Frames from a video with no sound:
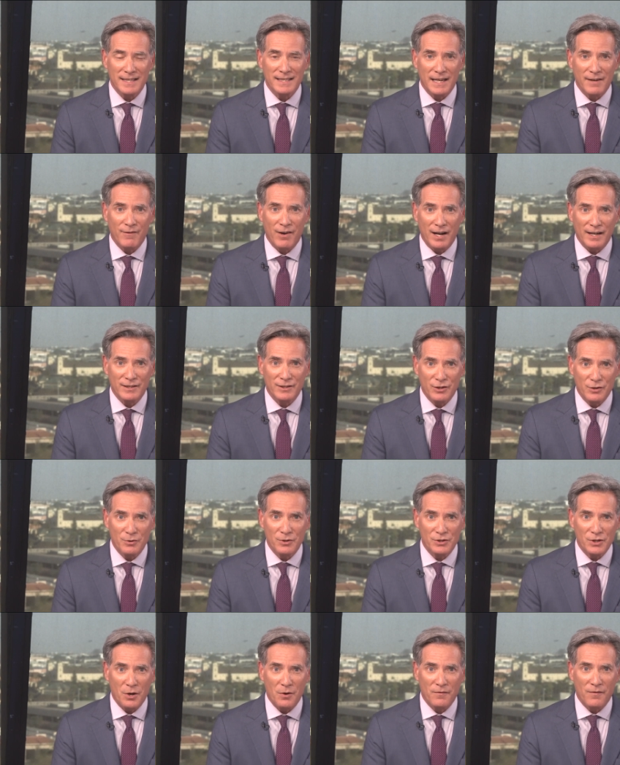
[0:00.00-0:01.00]
They've got two
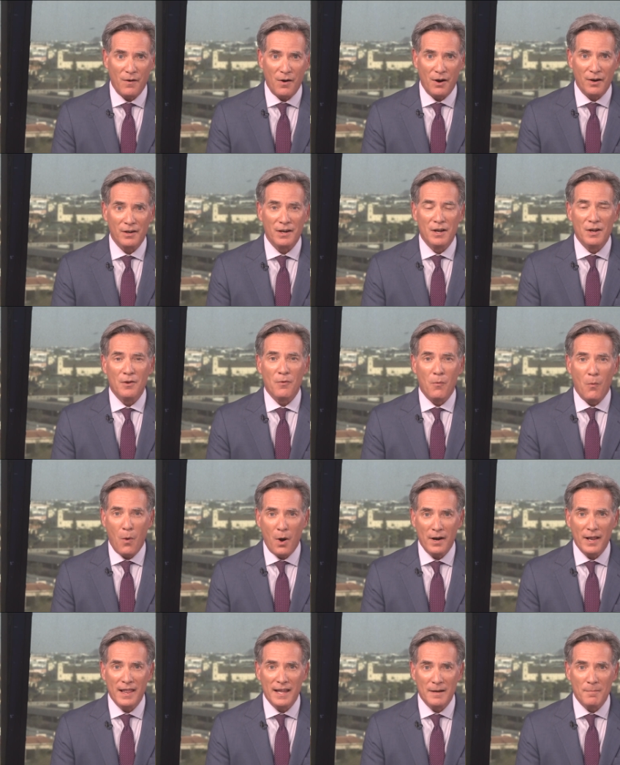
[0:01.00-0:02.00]
so far,
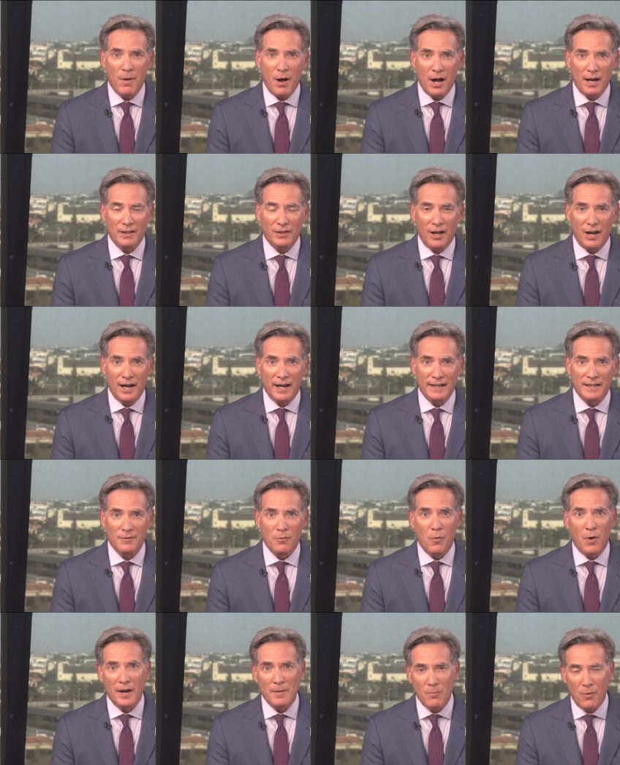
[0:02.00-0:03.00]
one of them online,
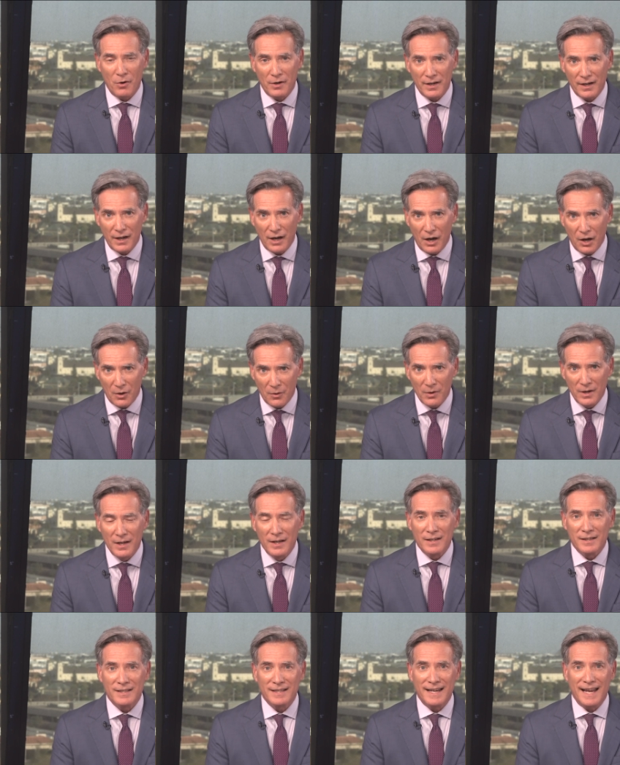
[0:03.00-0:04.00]
one more to go
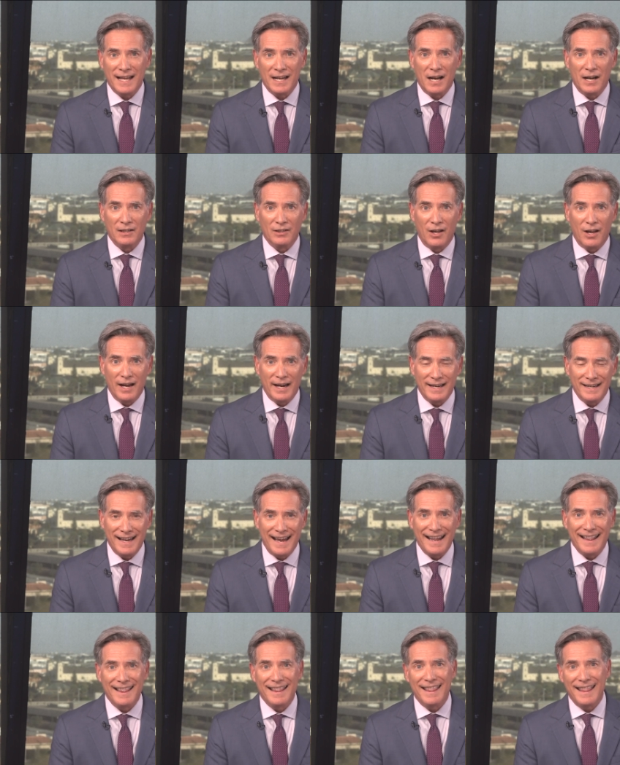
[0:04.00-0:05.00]
to get online,
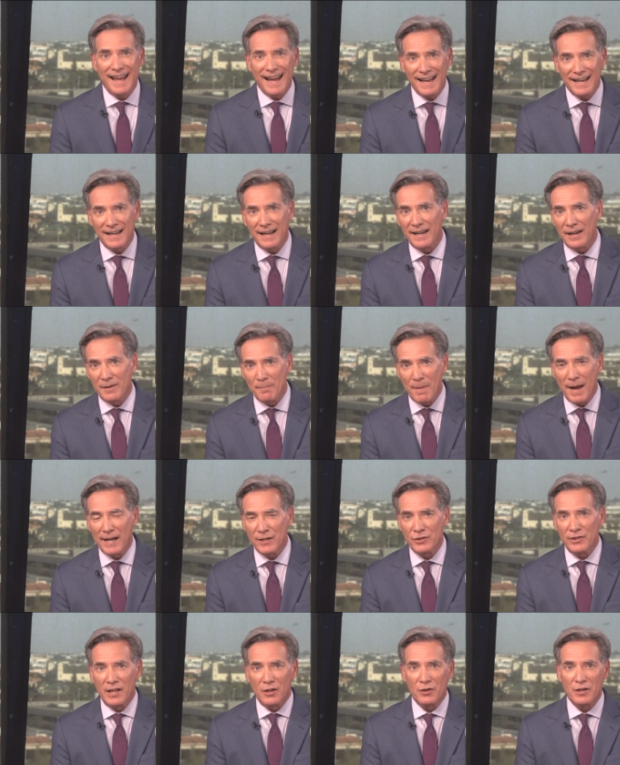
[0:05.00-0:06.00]
and then I
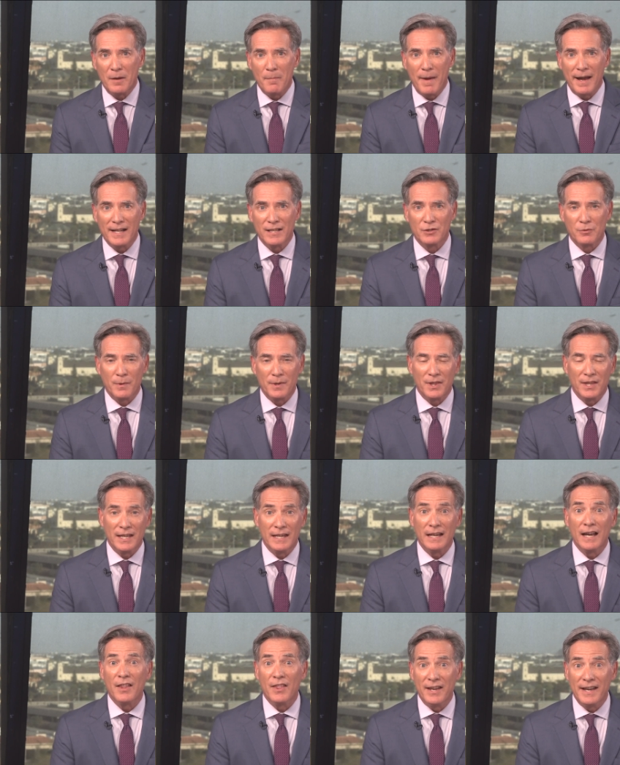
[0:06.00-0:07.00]
imagine they'll commence with
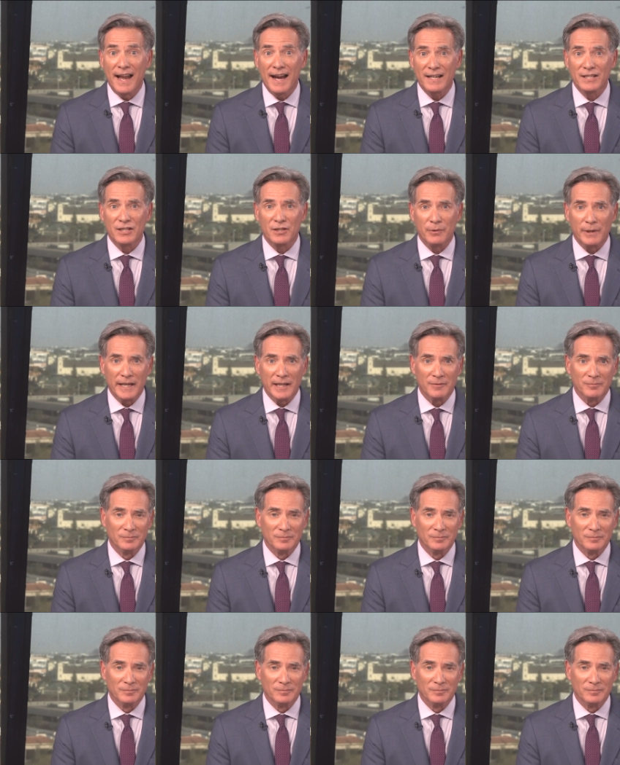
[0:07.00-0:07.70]
the, the next three.